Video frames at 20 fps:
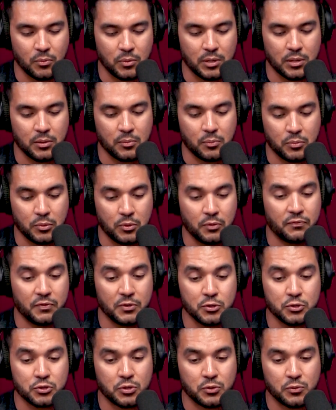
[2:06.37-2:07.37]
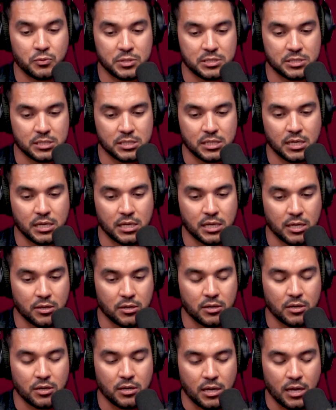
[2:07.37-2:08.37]
we, the future we see
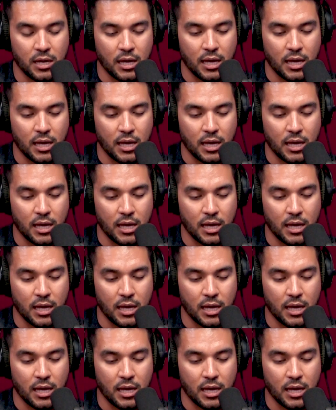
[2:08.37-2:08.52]
here,